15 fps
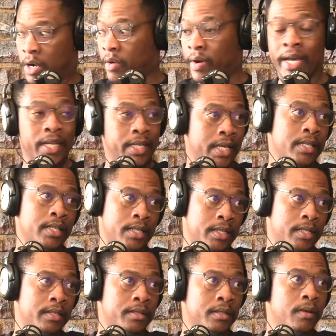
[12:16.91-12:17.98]
of our identity.
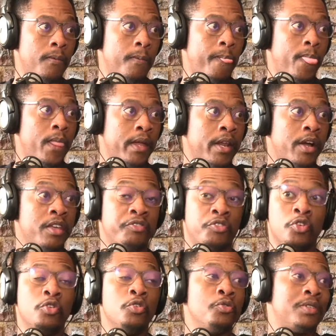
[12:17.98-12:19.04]
Yeah, absolutely. Now
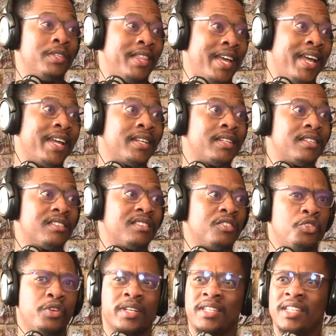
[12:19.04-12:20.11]
if you lose that,
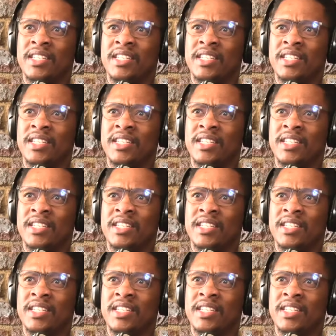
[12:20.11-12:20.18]
you are mm.